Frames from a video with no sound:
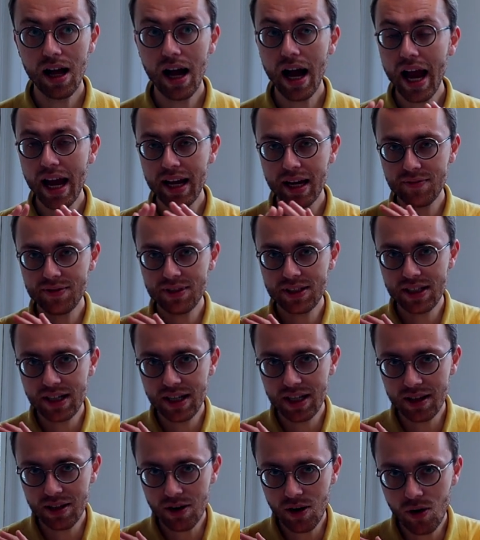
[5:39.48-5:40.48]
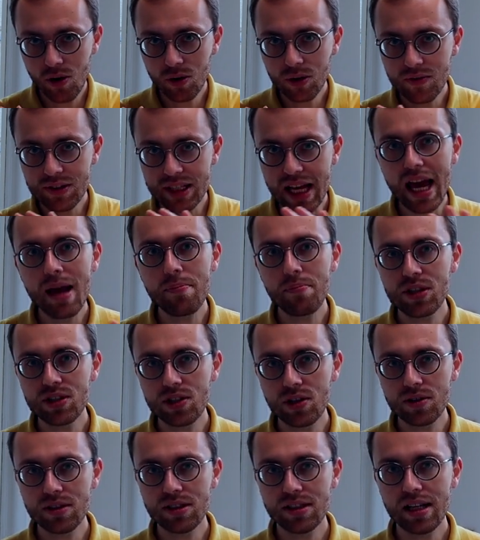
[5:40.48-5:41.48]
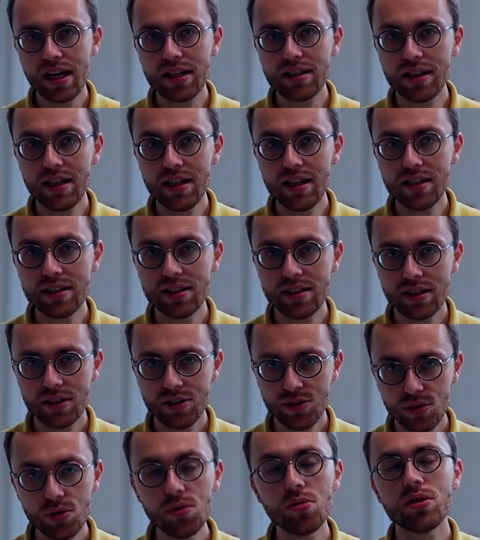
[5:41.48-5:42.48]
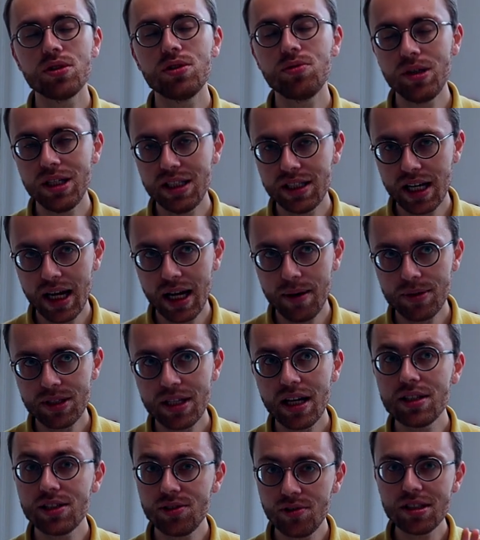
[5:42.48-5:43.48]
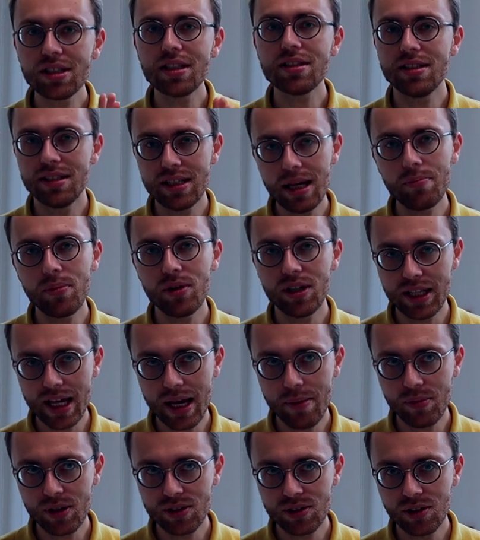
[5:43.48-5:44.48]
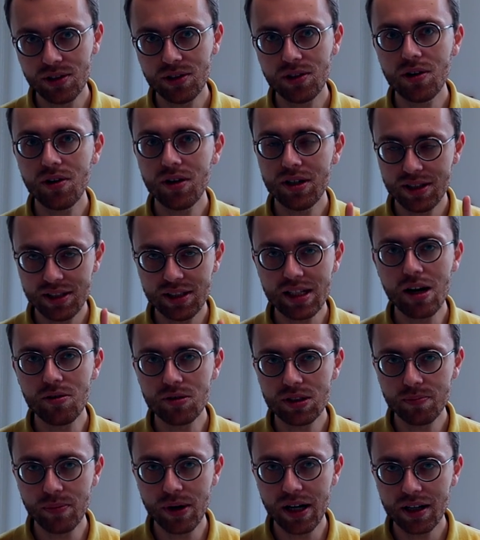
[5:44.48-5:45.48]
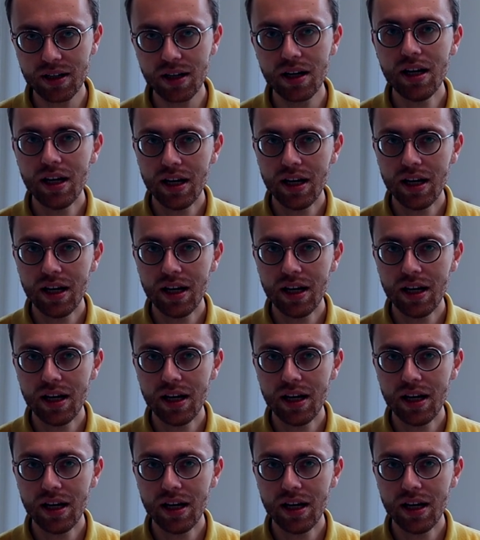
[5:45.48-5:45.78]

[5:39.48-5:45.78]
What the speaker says: I have seen all of the episodes at least 2 or 3 times. And there is a separate episode in South Park,